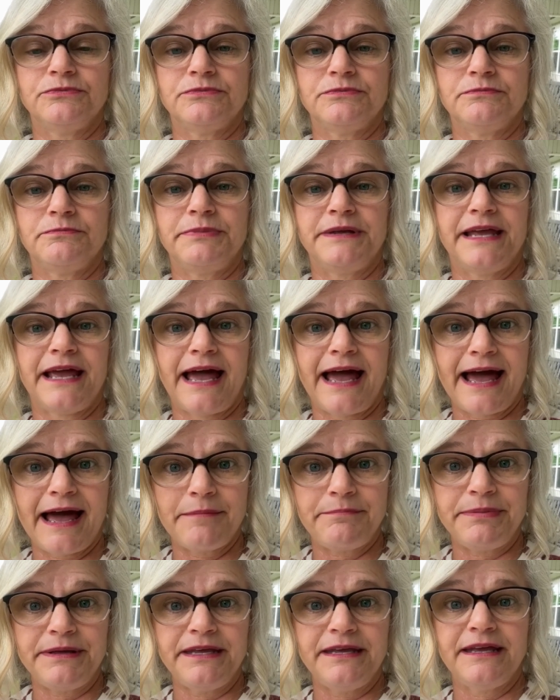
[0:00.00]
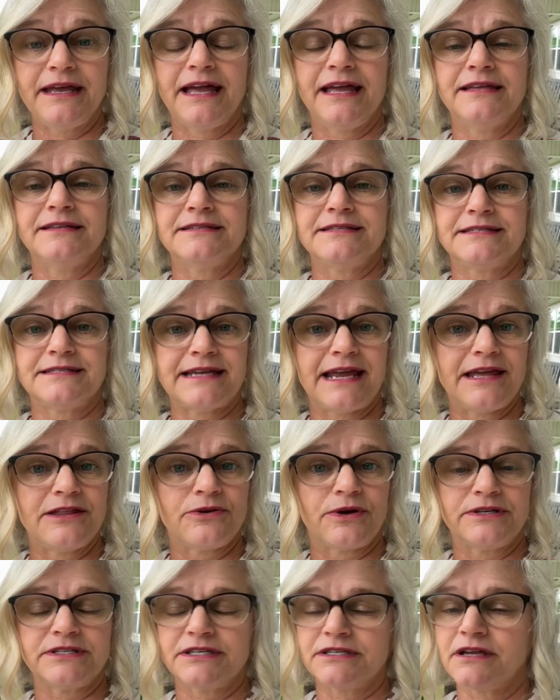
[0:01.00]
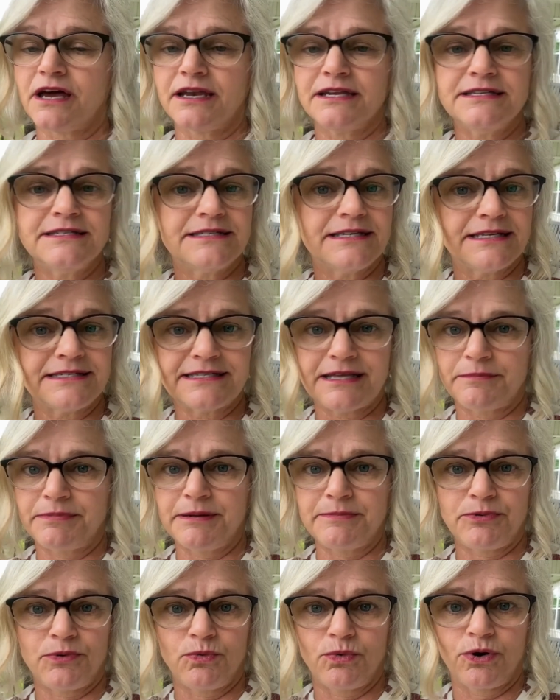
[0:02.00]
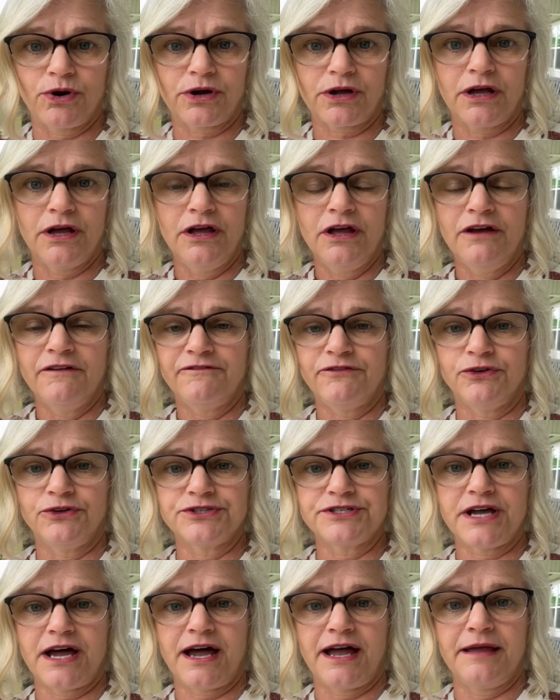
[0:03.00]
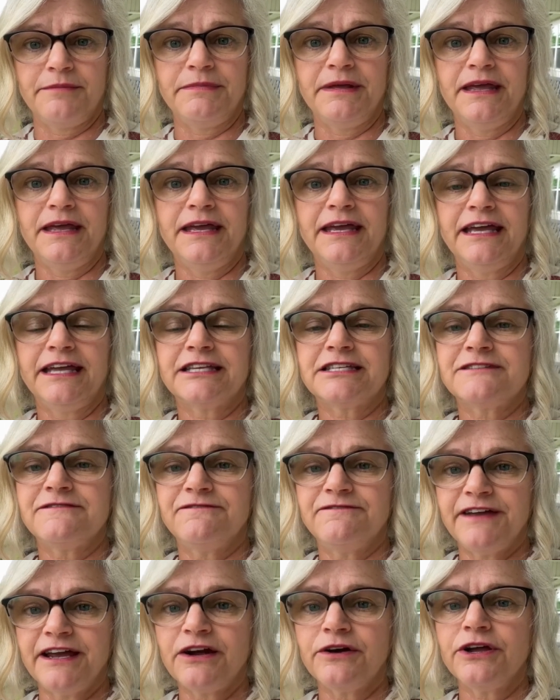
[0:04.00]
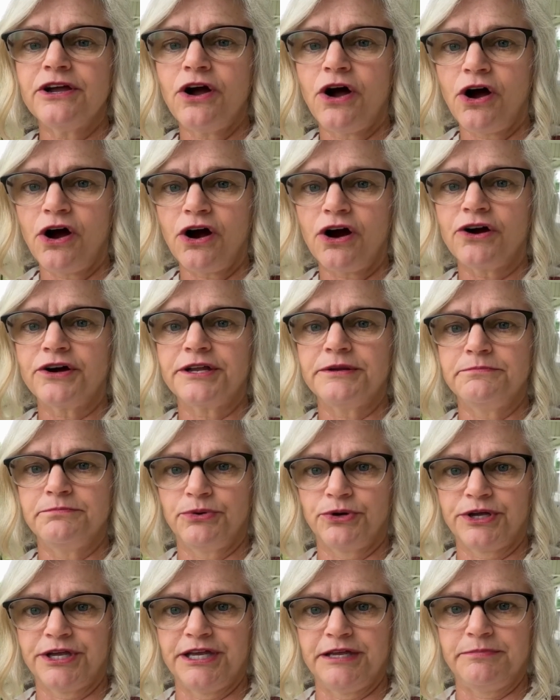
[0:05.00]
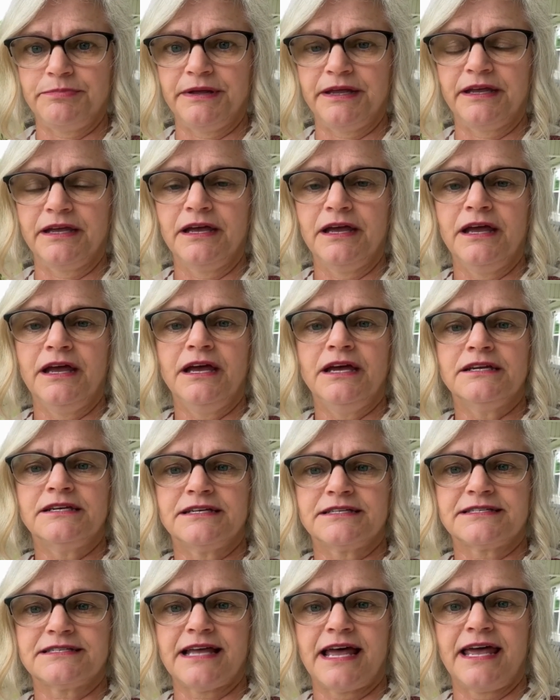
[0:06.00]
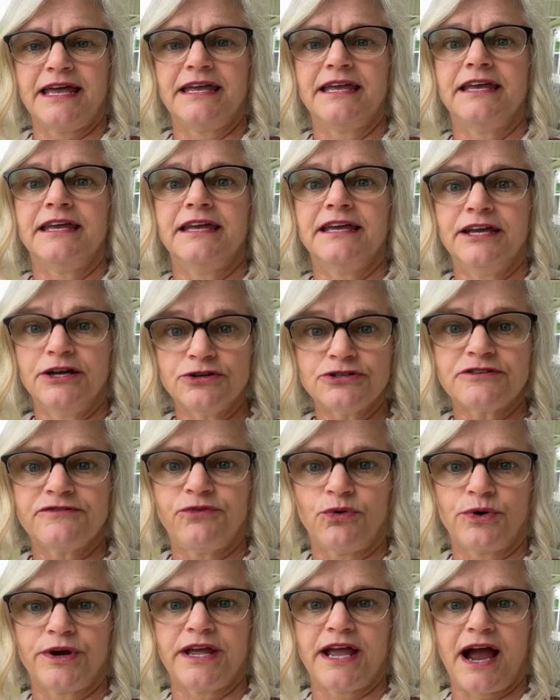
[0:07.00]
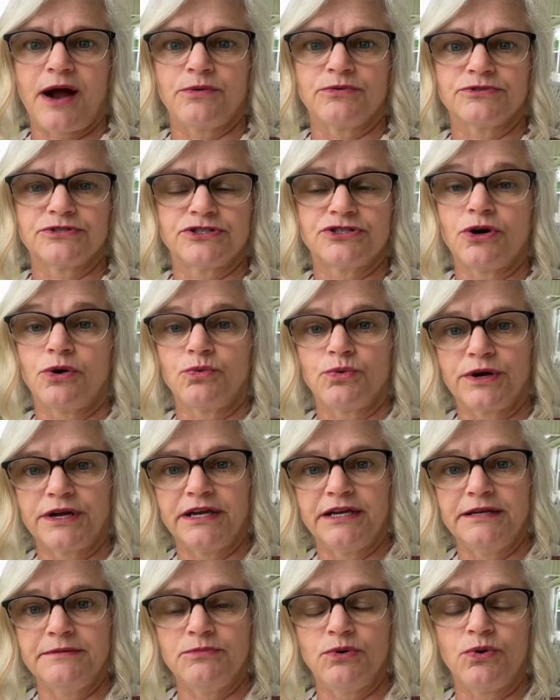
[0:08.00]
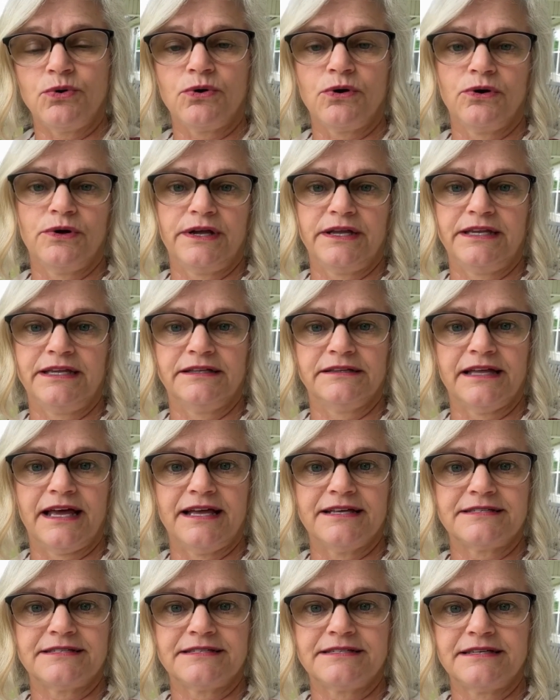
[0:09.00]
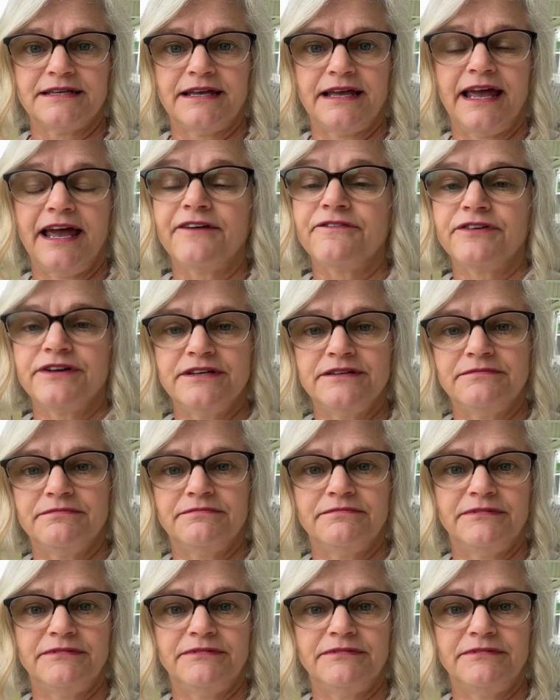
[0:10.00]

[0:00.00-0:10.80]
be happy and stay there. I did not insist that people work full-time. It's very hard in bookkeeping to say, here's 40 hours, don't work any more or any less every